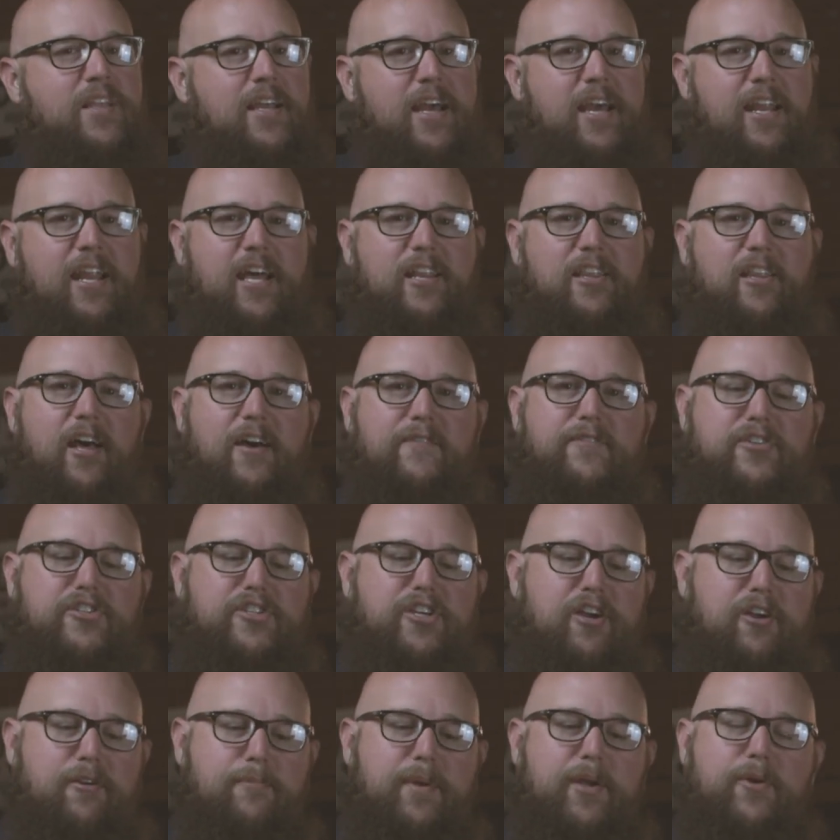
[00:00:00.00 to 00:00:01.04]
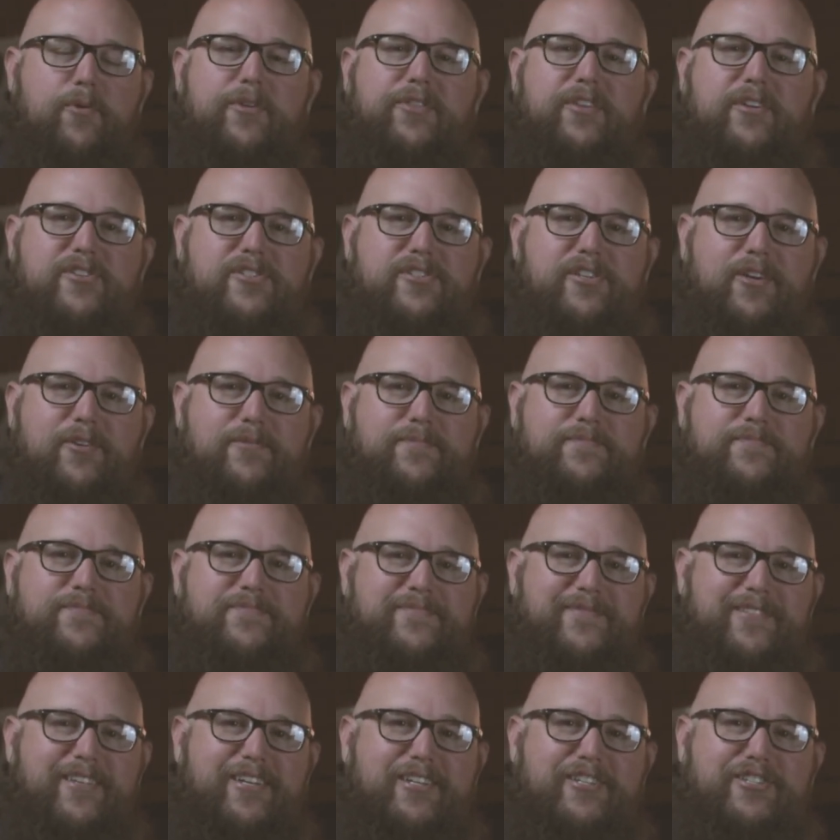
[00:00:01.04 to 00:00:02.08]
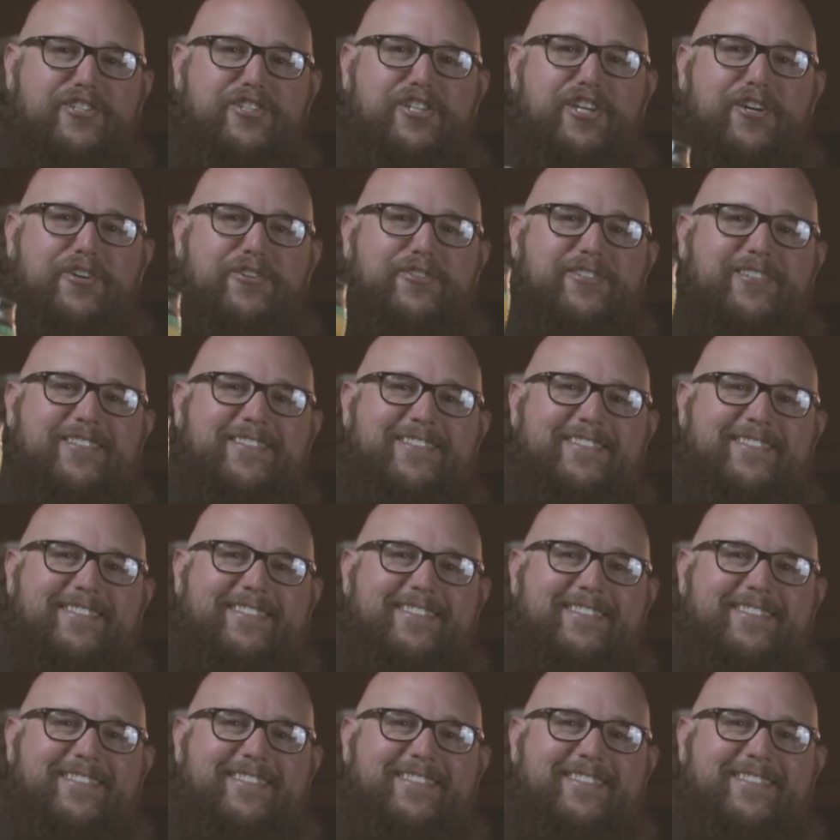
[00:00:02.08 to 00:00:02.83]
and I'd love to share a beer with you soon. Cheers.